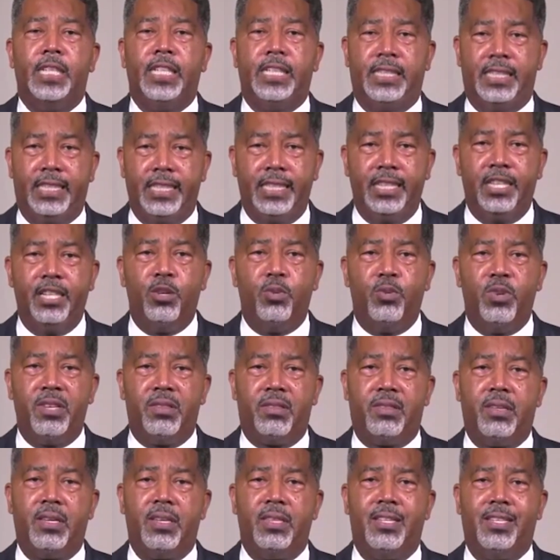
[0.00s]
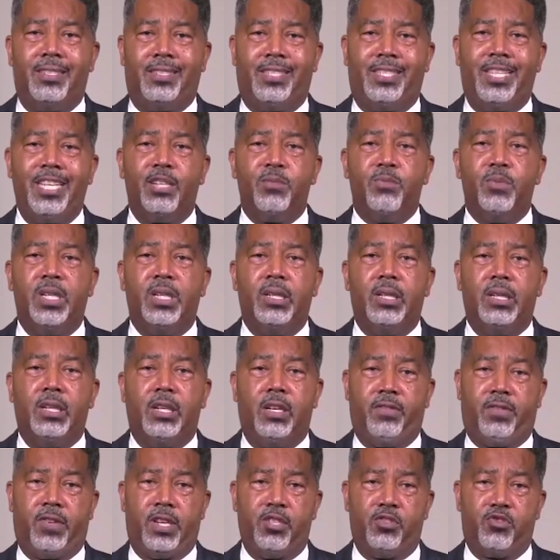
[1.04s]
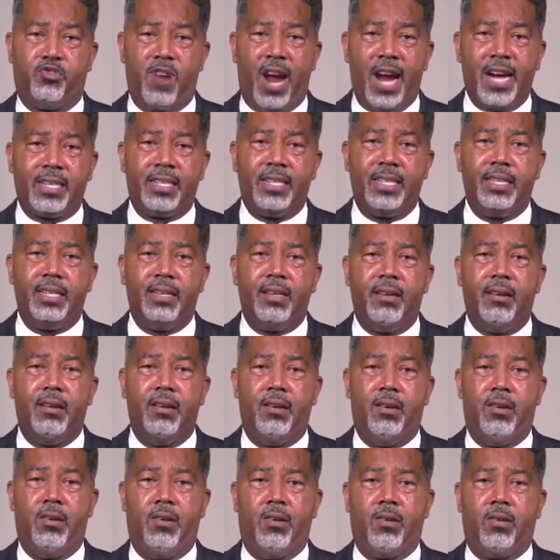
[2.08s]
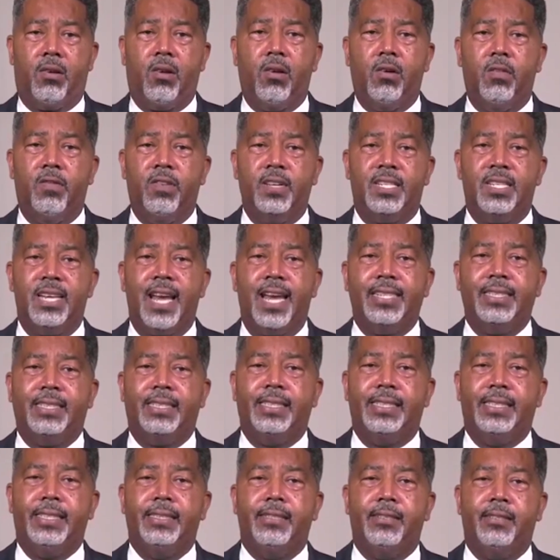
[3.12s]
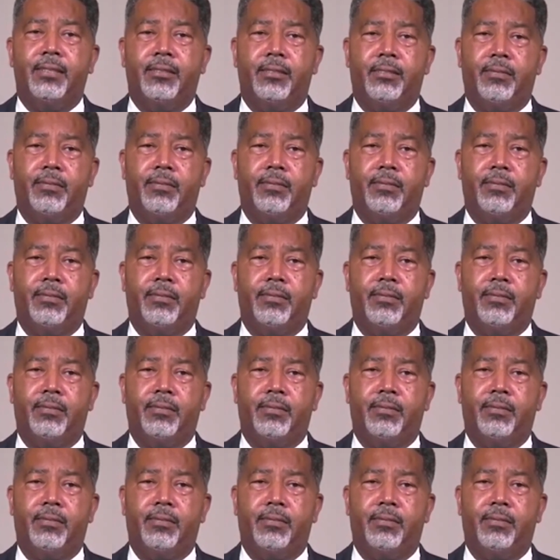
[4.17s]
dealing with the stigma of contracting COVID 19,